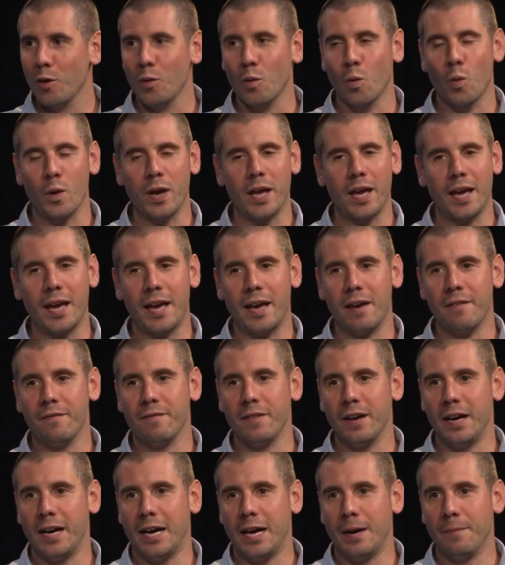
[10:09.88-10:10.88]
We
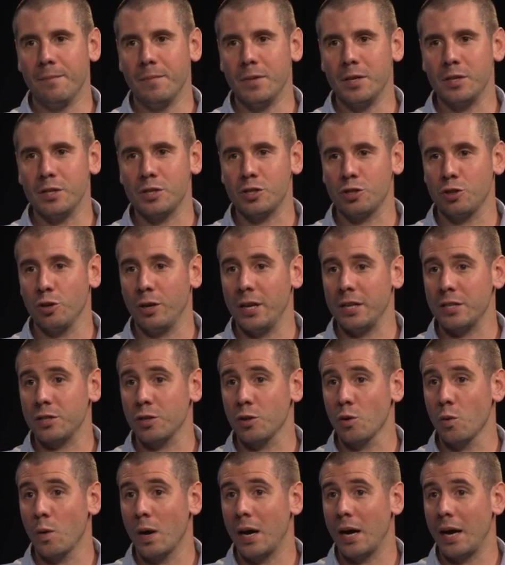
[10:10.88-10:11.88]
have students
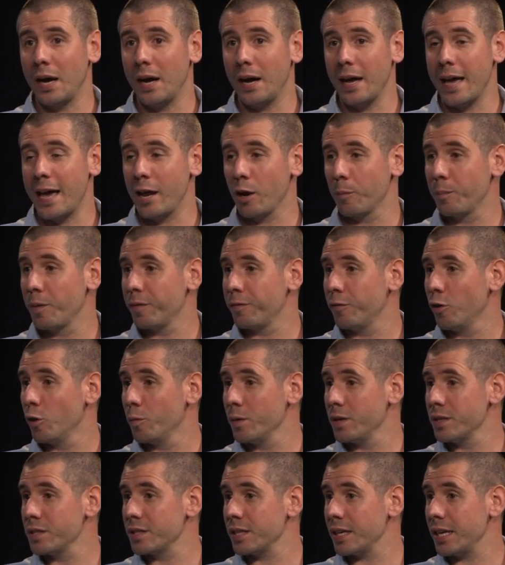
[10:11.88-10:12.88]
who are head of
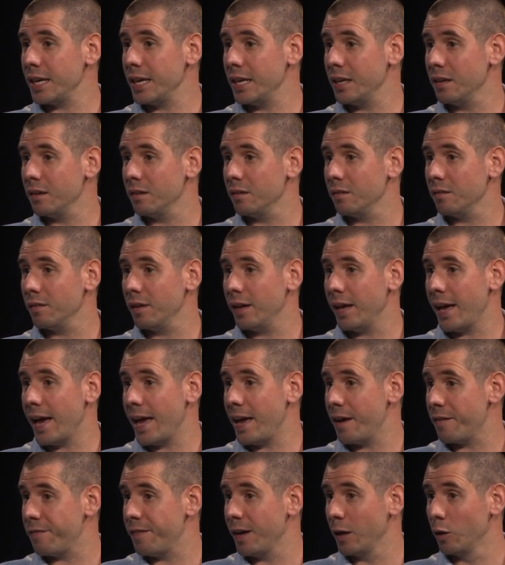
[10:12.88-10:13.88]
performance in
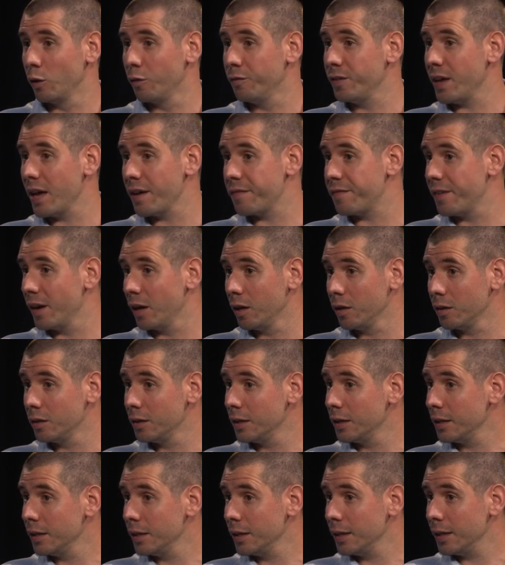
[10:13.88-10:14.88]
AFL or
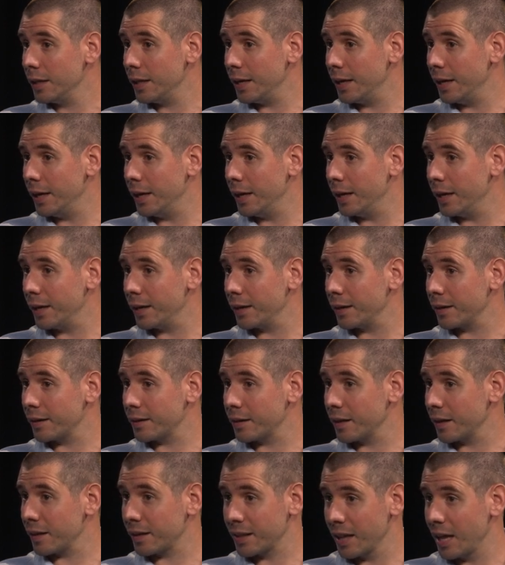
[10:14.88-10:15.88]
VFL
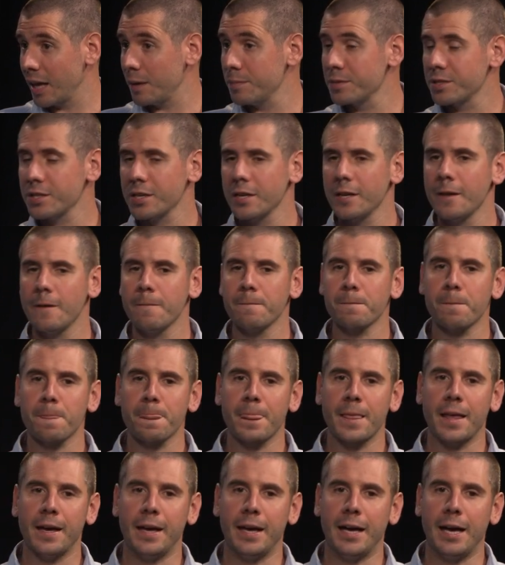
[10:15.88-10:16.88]
clubs.
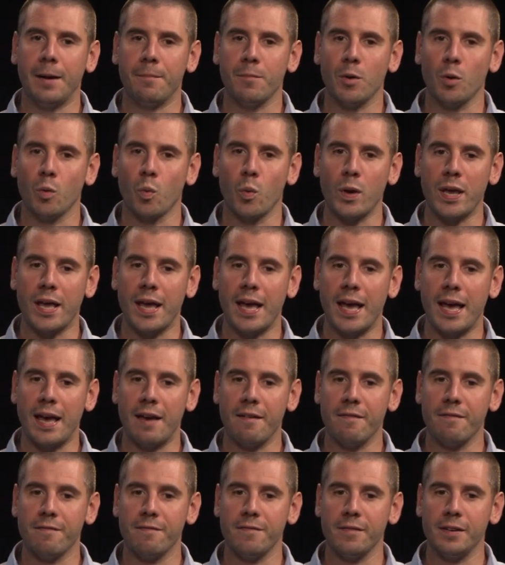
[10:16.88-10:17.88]
We
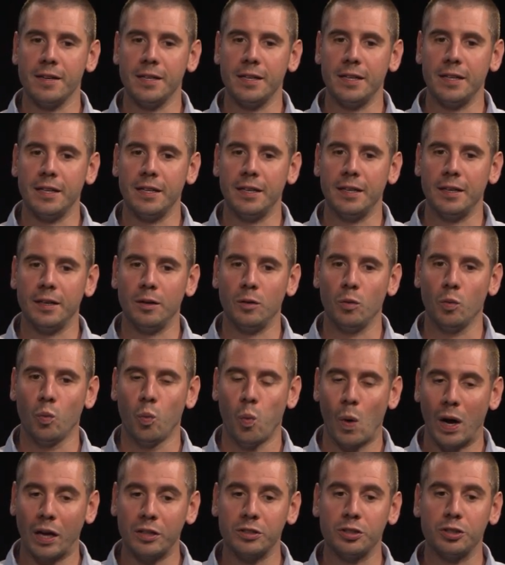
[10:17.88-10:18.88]
have
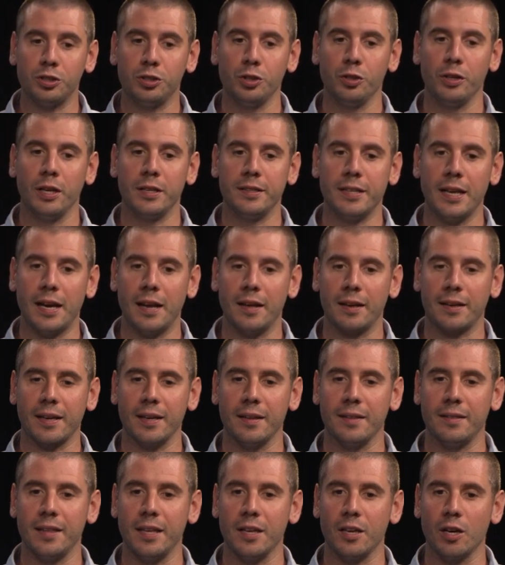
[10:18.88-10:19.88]
one student that I
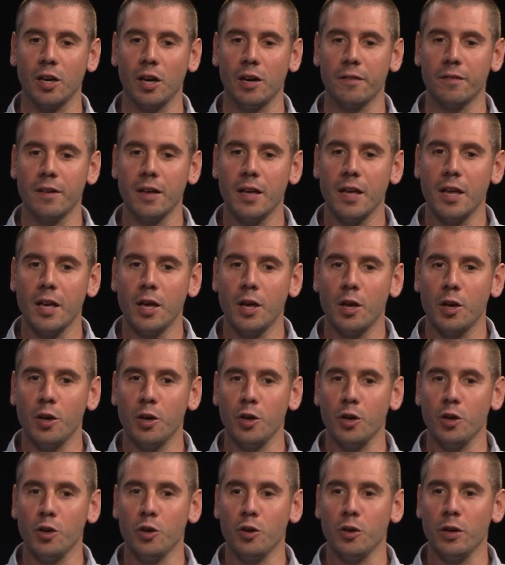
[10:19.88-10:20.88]
can think of
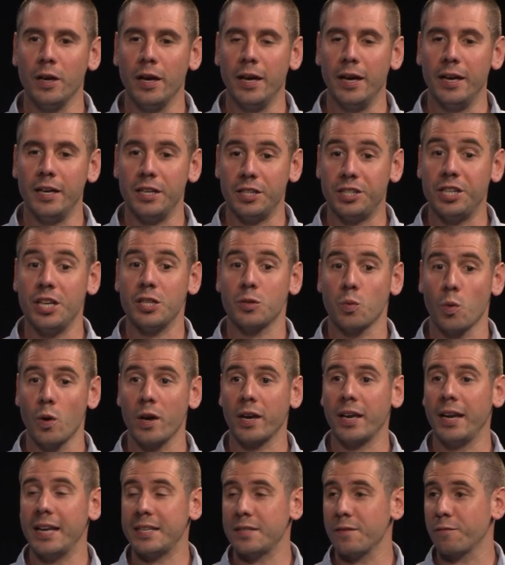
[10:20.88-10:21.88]
who she's
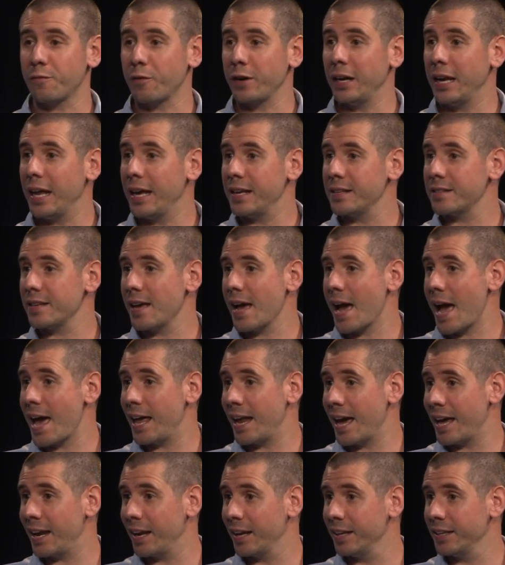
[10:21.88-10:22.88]
working as a freelance
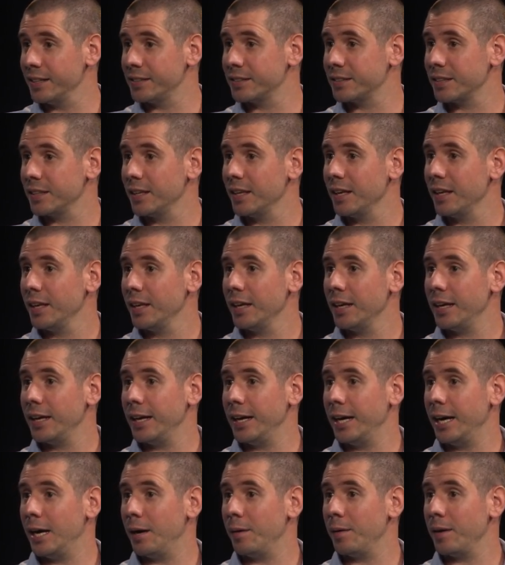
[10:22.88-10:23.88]
analyst
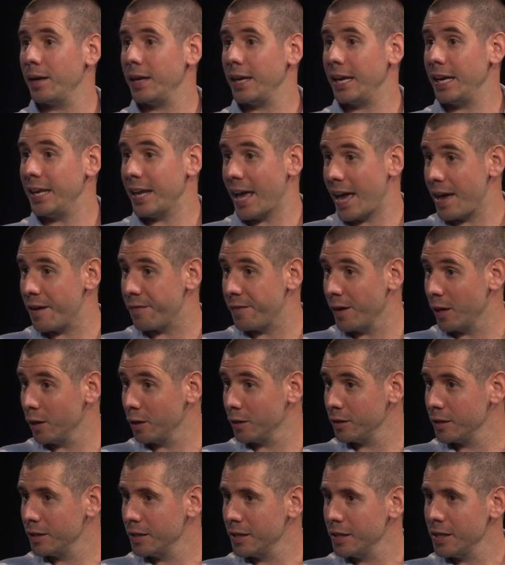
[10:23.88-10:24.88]
in
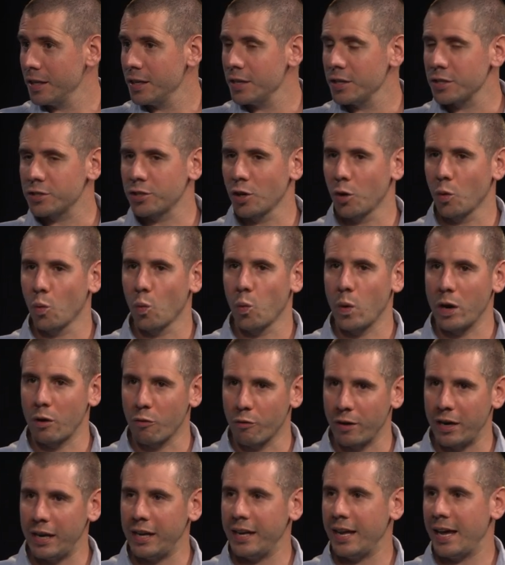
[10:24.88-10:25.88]
AFL. So we
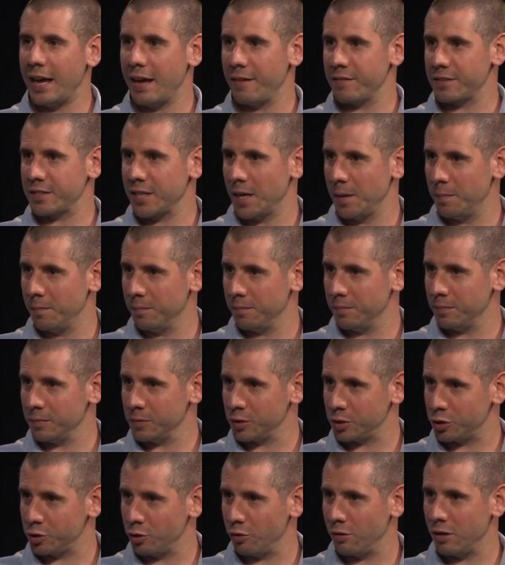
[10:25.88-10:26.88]
really have some
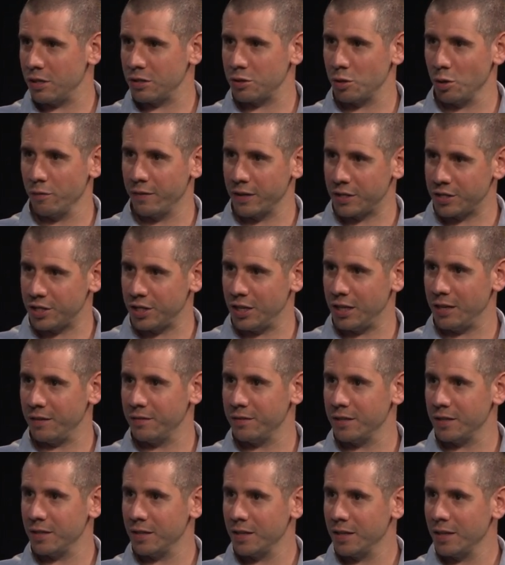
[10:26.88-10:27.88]
students who have
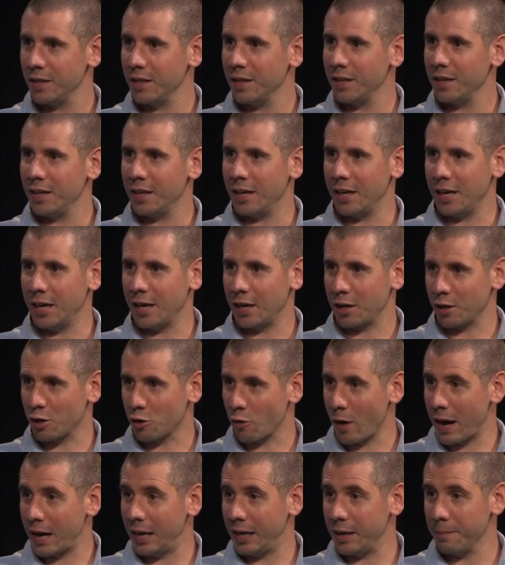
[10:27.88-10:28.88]
achieved
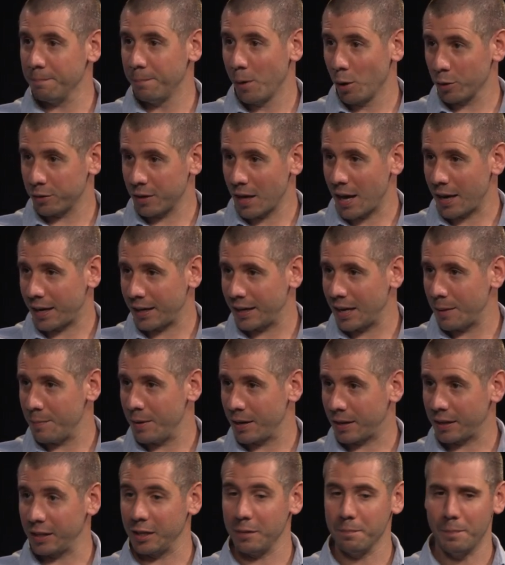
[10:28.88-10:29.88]
greatly, both
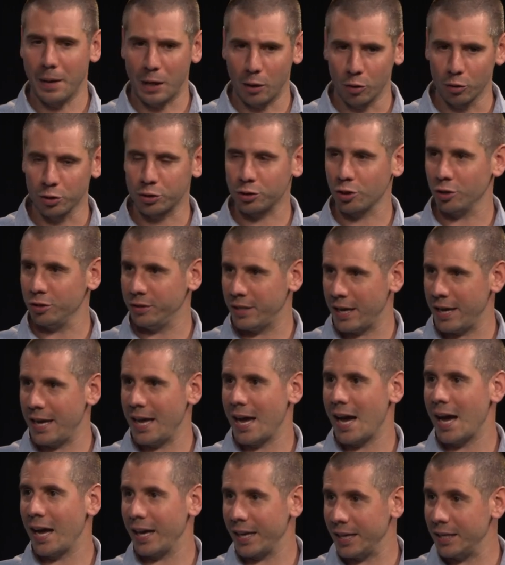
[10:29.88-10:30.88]
academically, but also
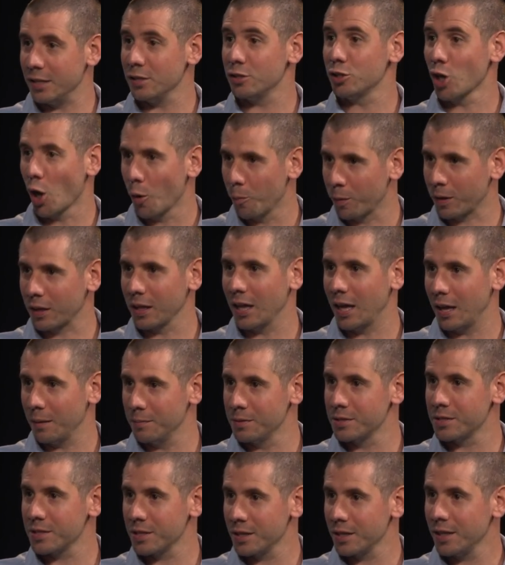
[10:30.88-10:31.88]
they are in top
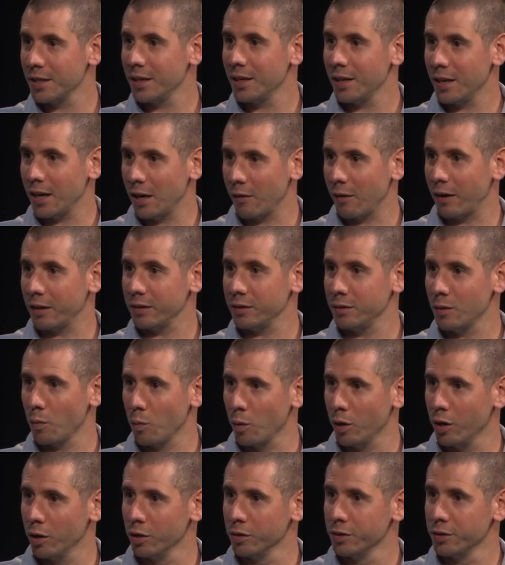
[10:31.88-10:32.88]
clubs around the
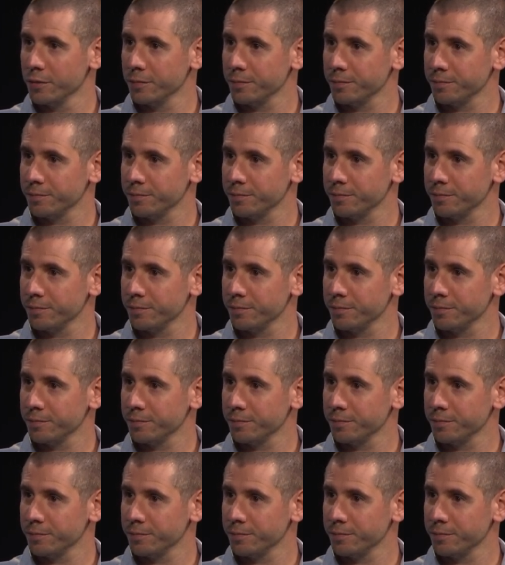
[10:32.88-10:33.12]
world.